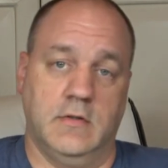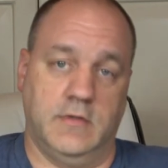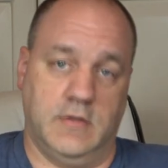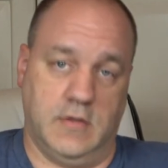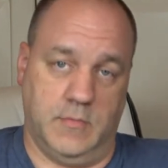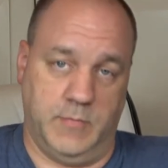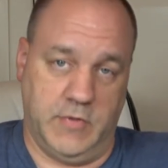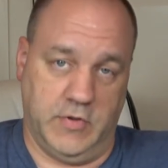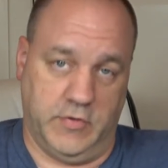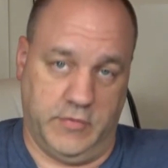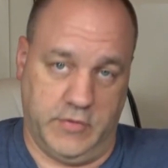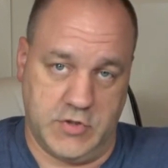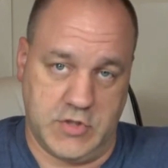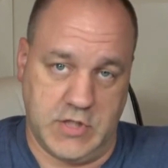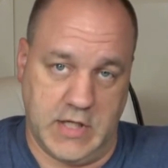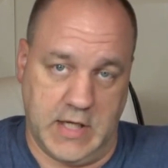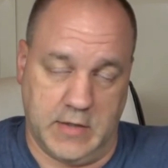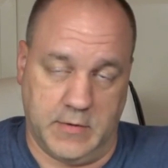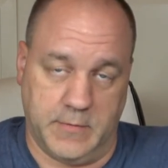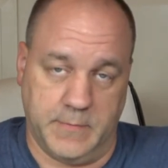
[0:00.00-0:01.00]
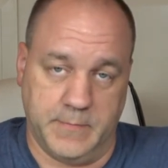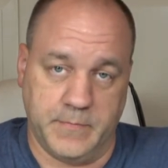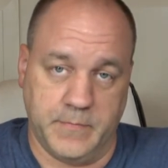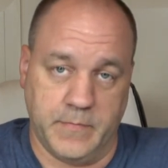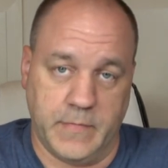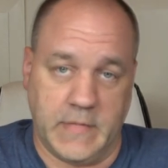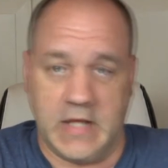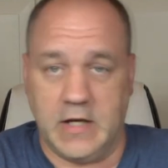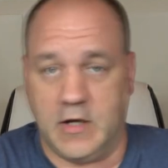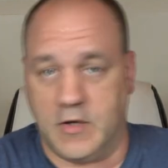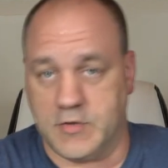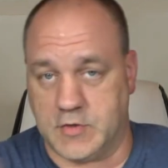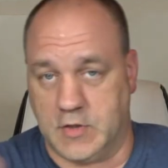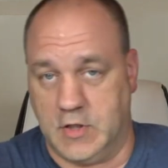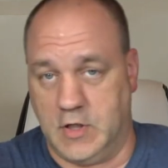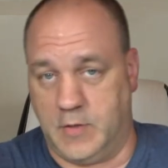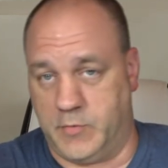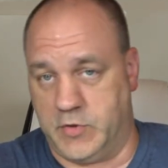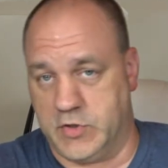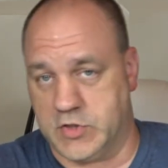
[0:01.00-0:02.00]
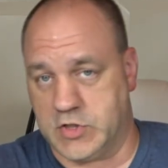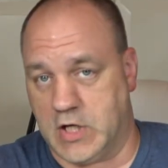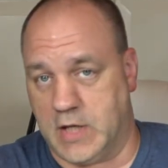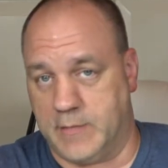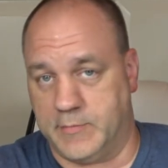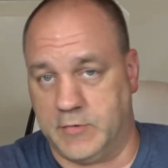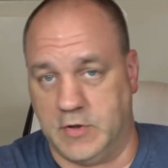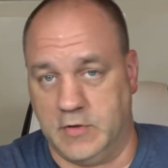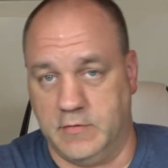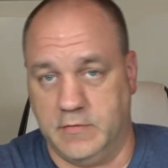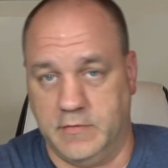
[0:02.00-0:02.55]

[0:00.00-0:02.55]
to build the channel. And also to help the shop too.